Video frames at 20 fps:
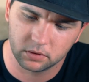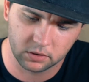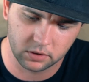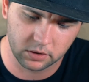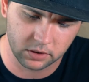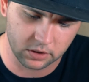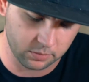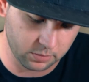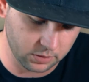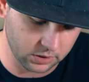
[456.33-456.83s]
I'm
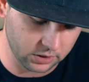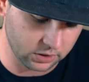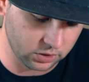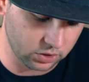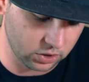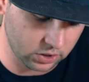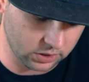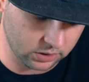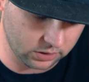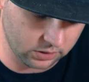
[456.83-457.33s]
going to put the
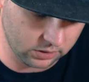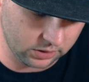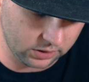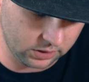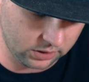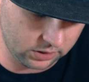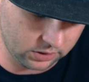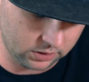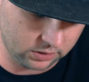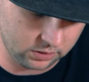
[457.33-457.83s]
gel
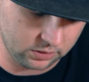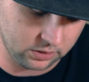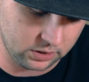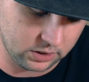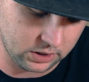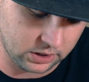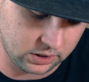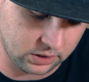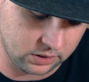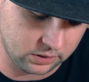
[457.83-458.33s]
in
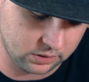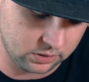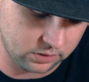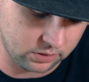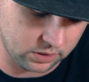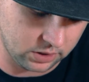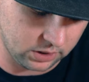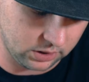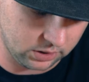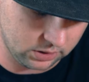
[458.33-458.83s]
kind of
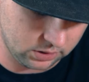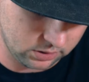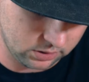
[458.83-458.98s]
straight,